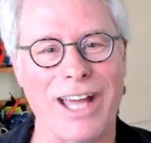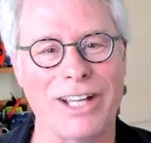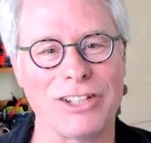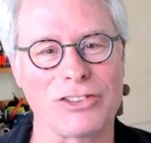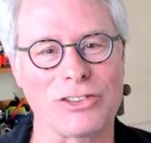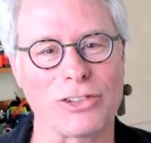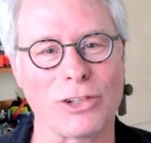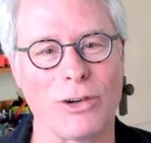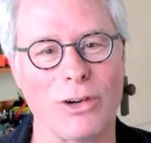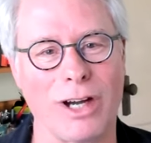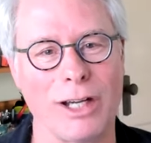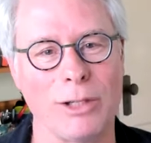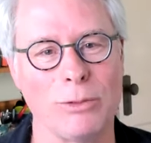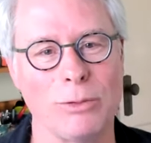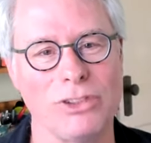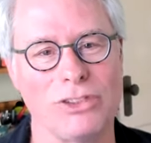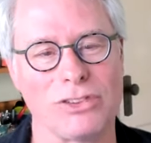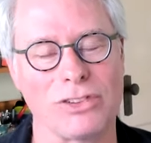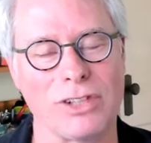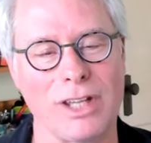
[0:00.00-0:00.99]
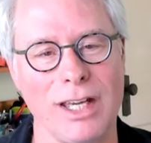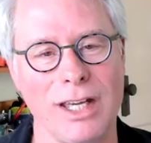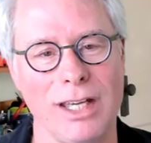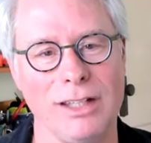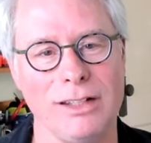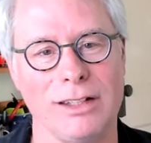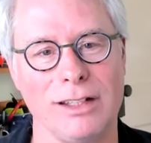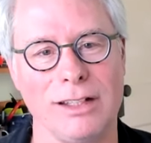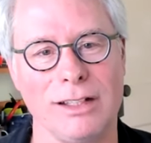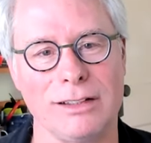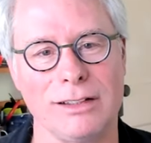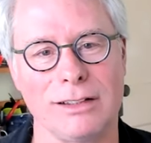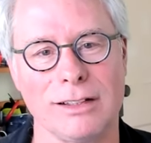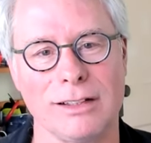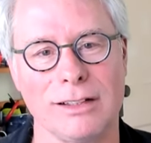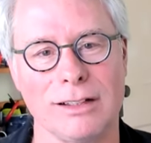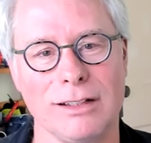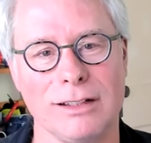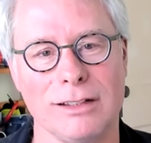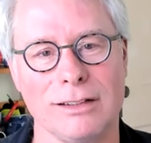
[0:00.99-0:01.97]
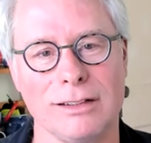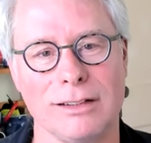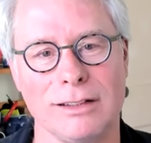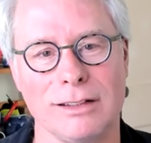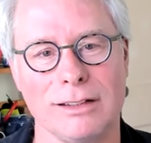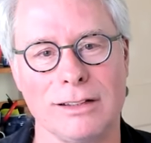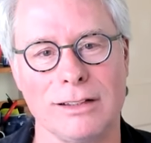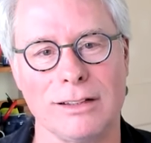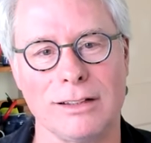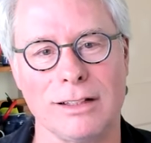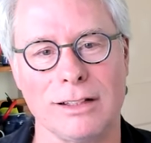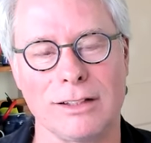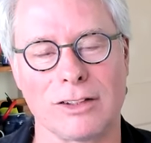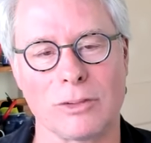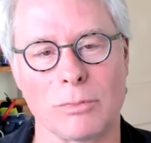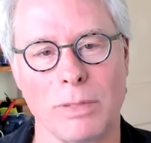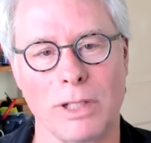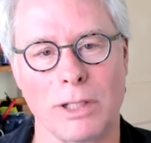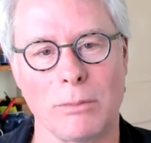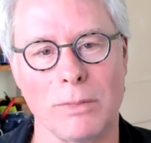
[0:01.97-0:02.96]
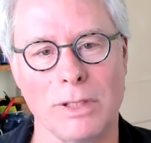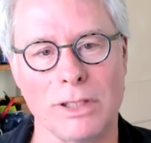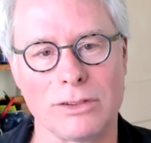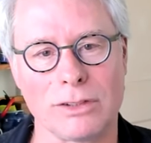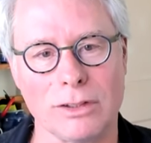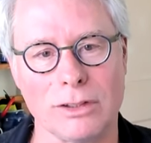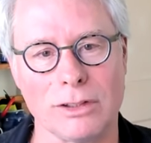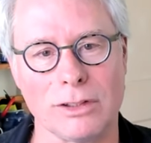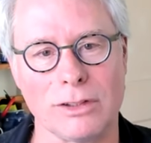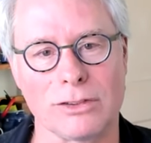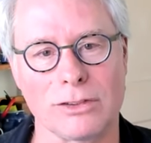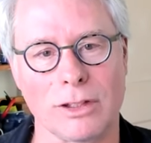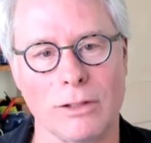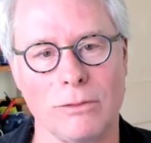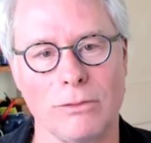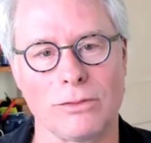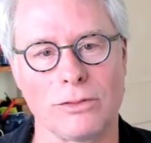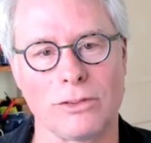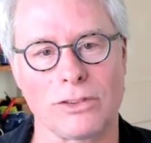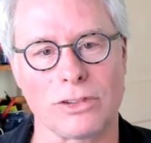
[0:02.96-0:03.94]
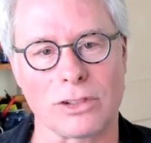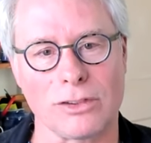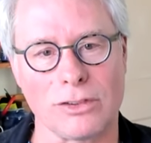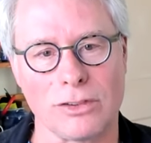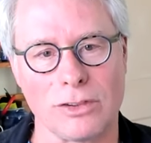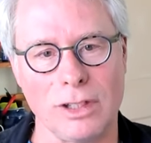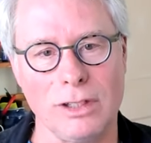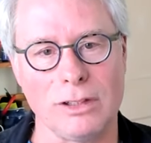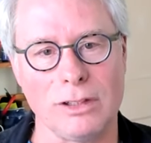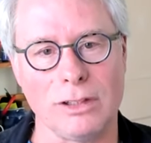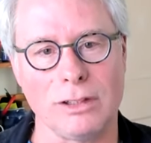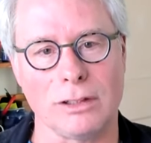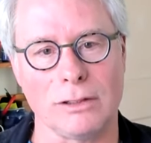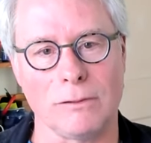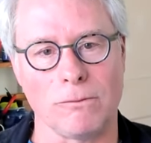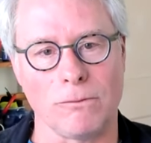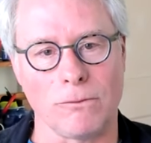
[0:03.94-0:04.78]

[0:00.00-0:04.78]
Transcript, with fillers: and so I would say that uh, the experimentalists have succeeded in